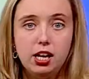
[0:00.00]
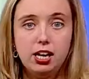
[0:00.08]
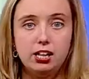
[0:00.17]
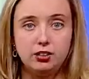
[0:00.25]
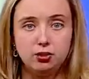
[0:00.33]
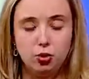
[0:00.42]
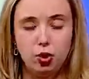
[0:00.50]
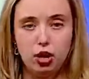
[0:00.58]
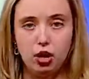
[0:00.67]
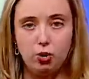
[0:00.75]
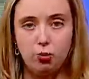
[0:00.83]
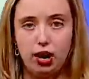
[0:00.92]
In the
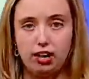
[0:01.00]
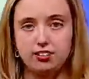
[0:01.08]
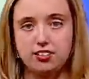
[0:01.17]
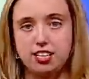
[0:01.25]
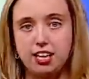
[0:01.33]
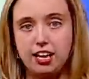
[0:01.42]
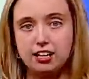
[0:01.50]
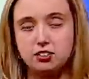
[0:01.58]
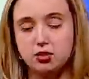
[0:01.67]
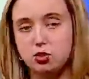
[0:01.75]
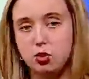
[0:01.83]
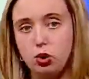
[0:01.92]
studio, Allison
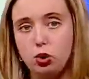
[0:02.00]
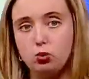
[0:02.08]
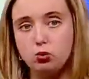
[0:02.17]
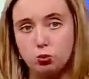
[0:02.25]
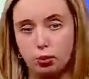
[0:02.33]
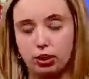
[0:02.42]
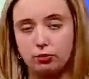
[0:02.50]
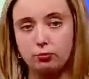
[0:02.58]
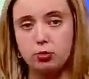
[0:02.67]
Gens, 2 News, working for